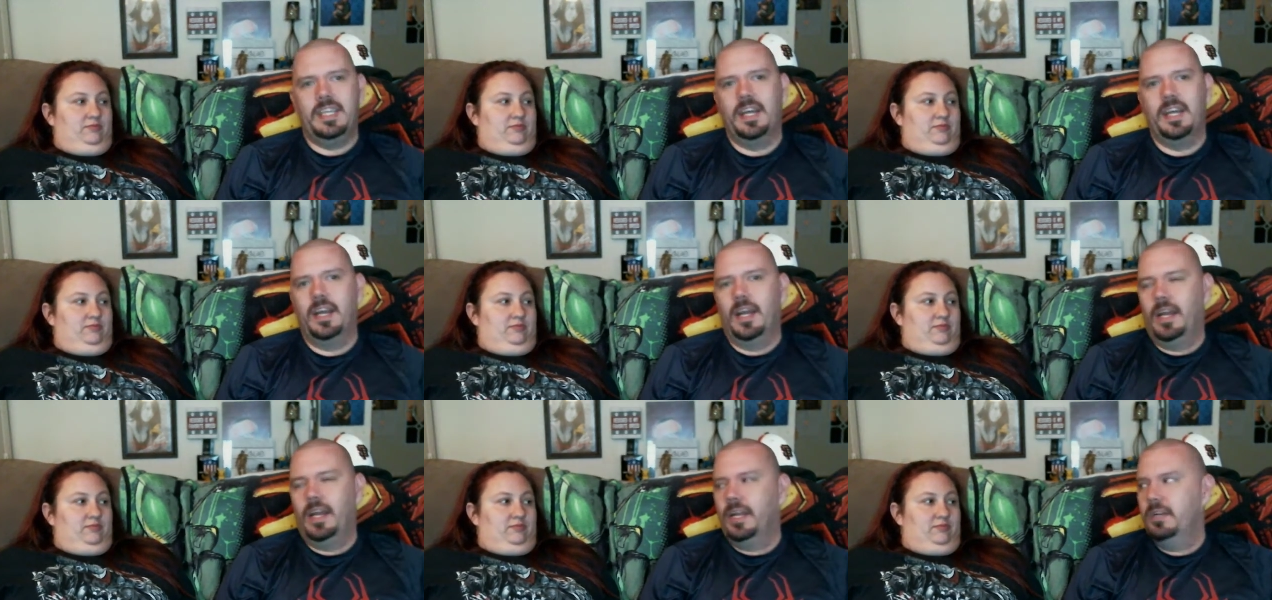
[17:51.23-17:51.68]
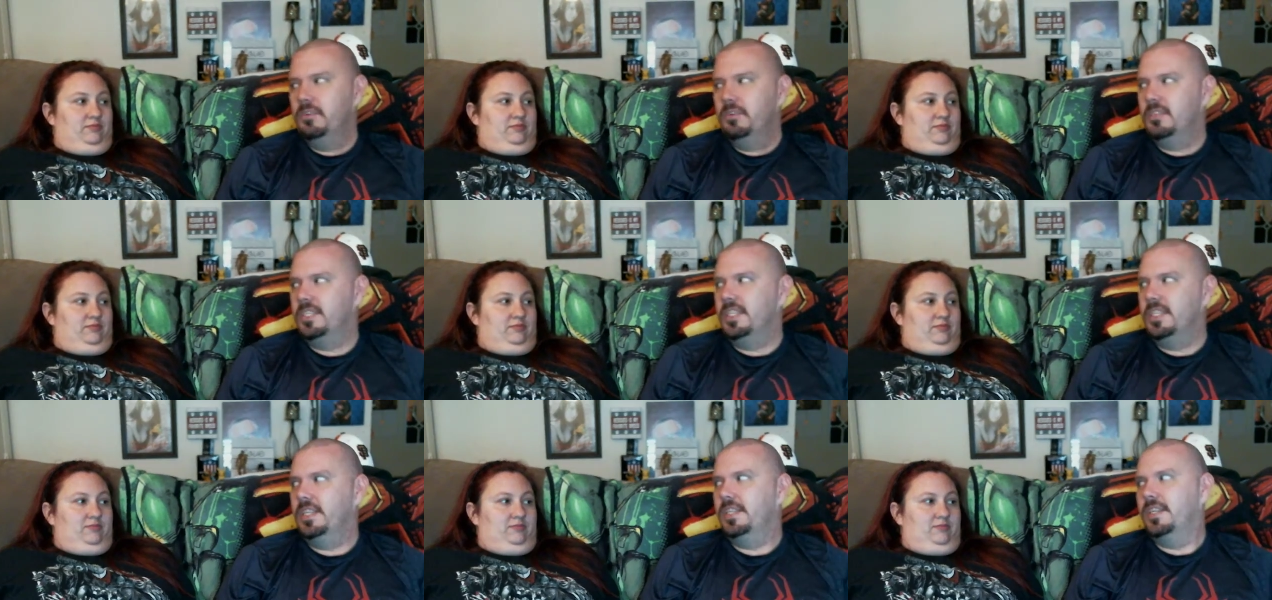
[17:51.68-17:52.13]
Speaker 1: gonna lose
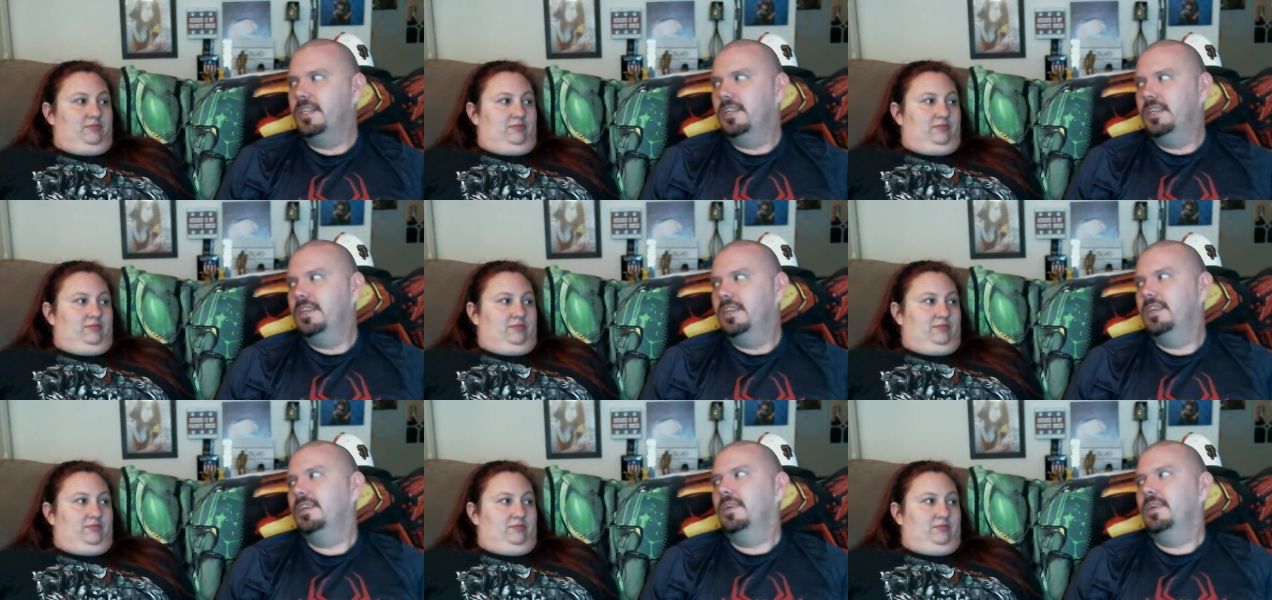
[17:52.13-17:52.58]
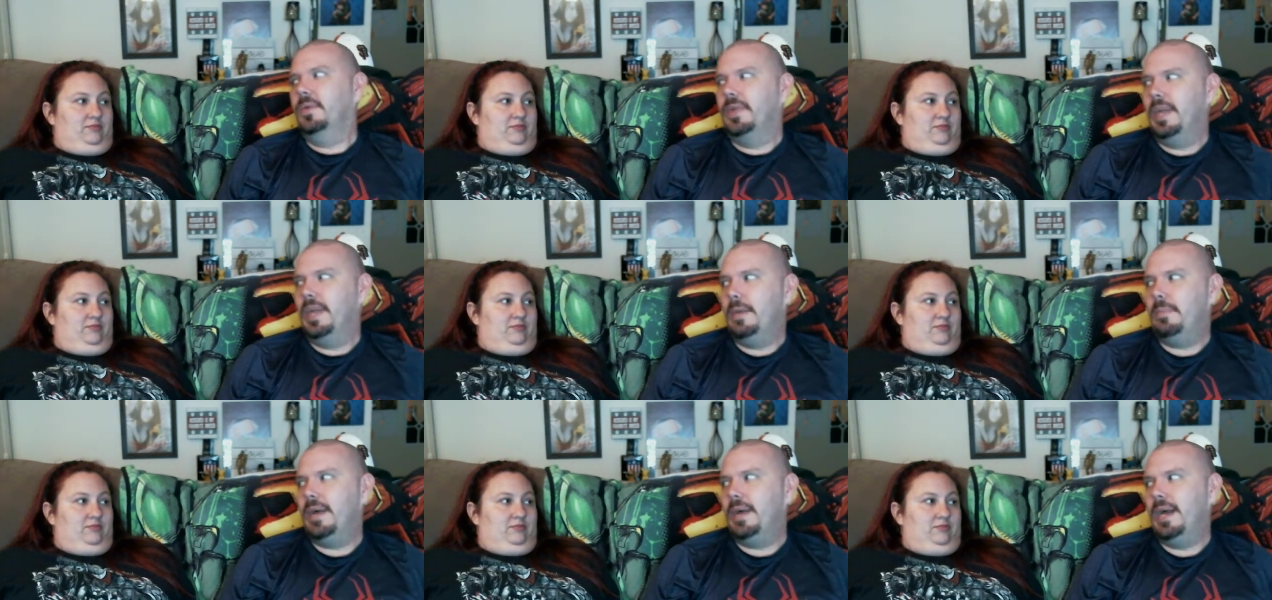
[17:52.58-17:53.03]
it when
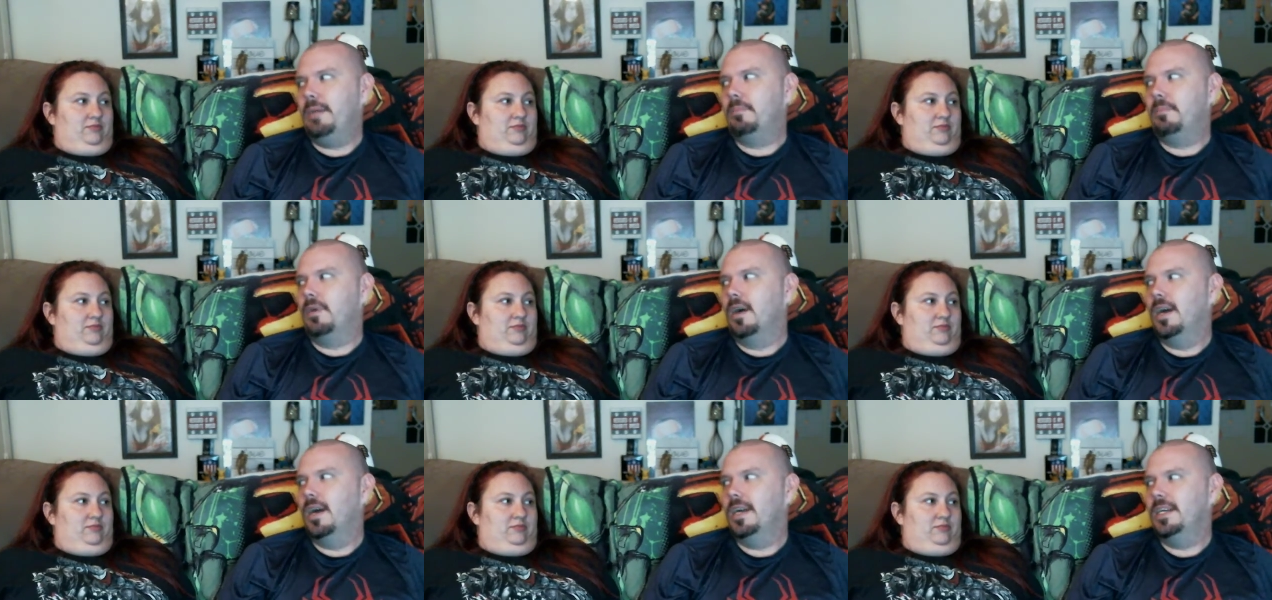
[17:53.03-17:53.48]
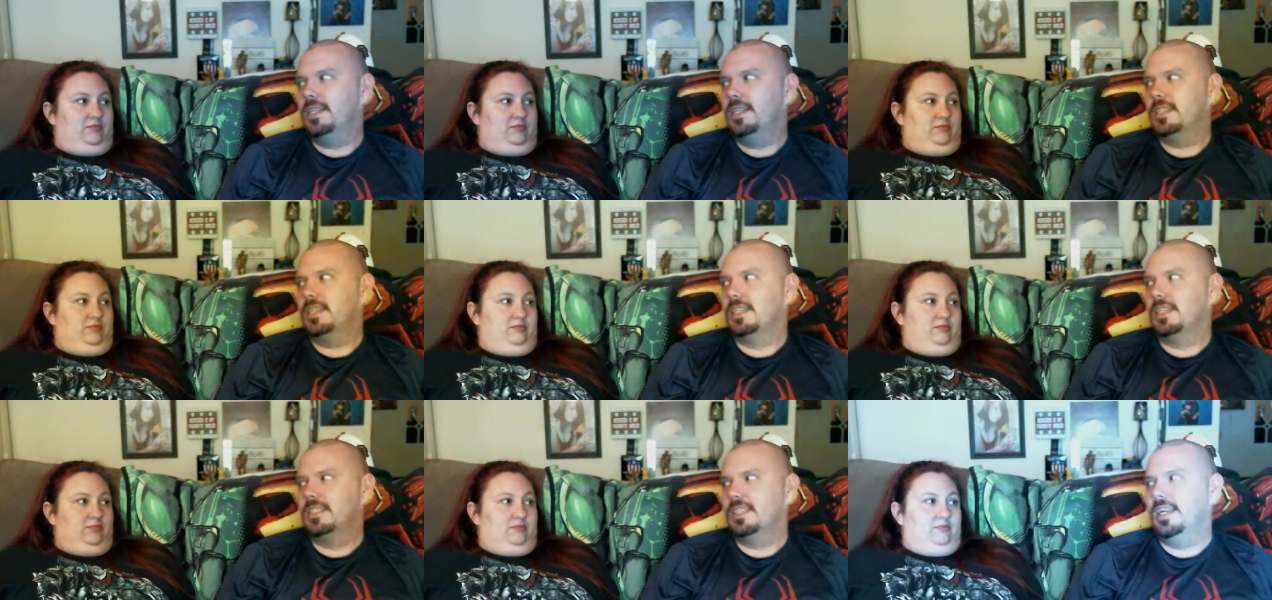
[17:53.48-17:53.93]
that back breaks.
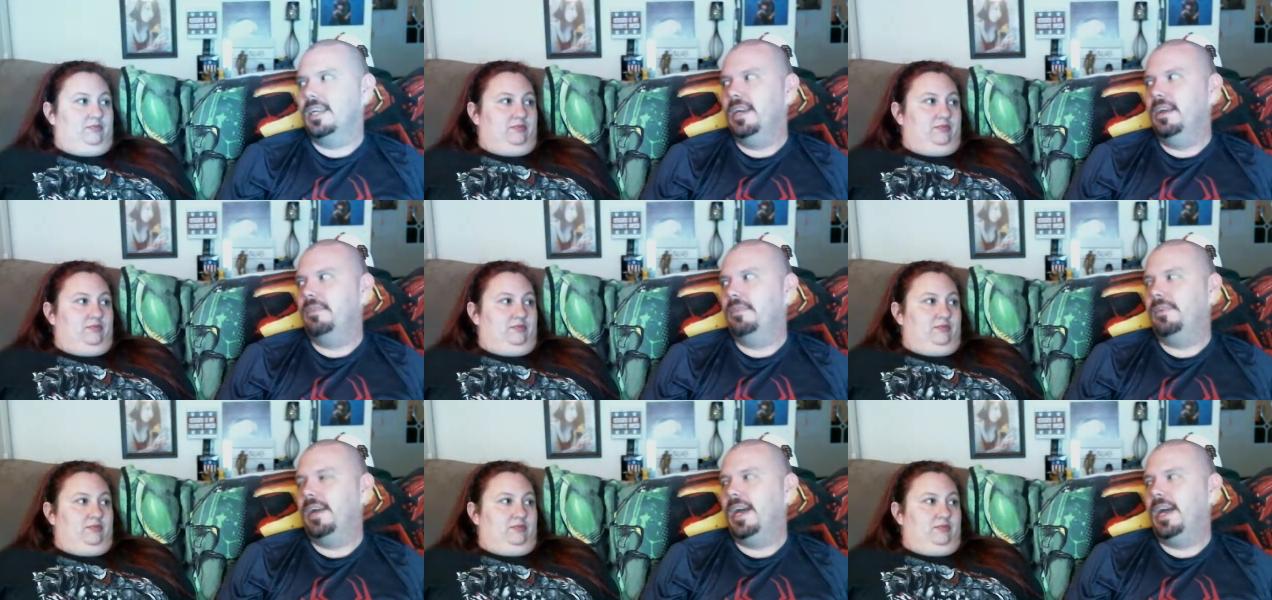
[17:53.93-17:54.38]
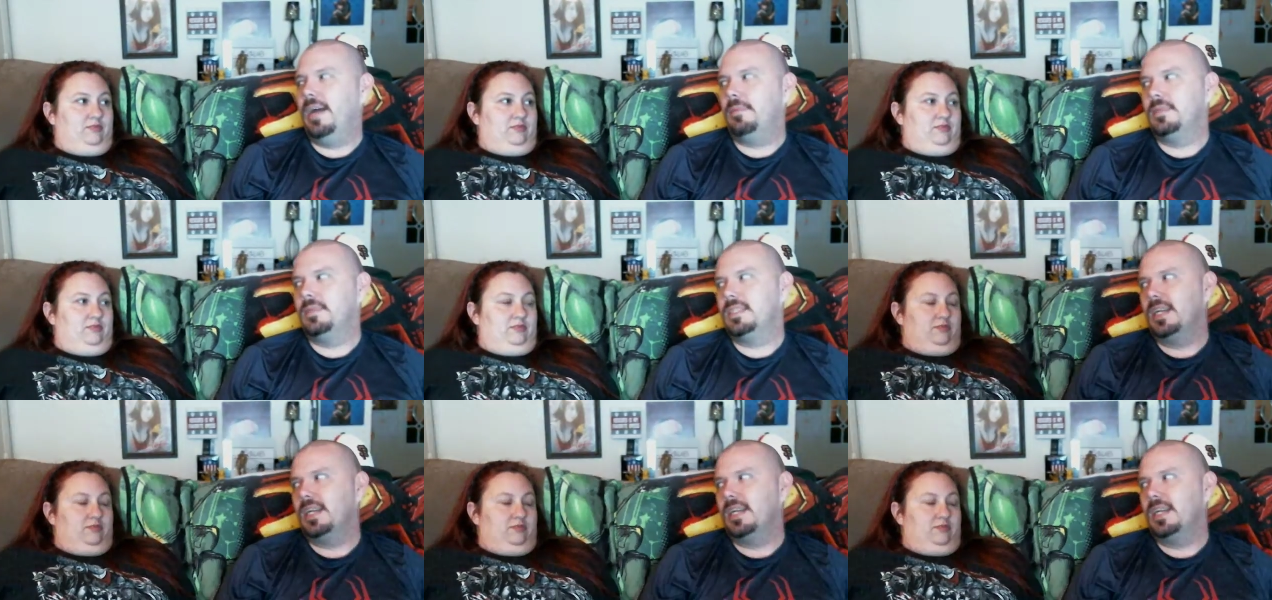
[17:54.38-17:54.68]
Because if it happens